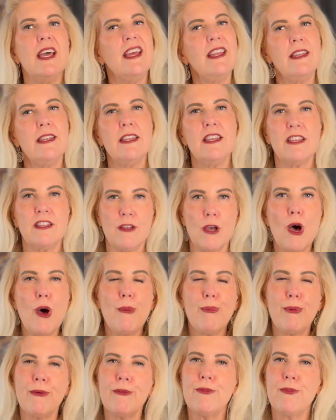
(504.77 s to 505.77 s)
and a
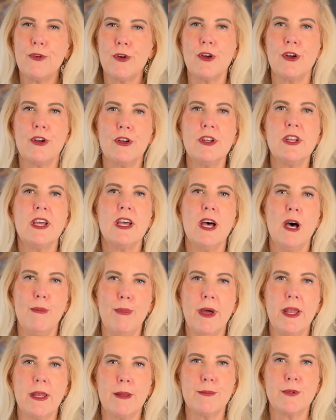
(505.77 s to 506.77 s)

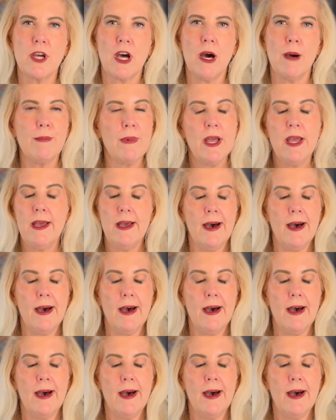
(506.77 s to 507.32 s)
button-up top.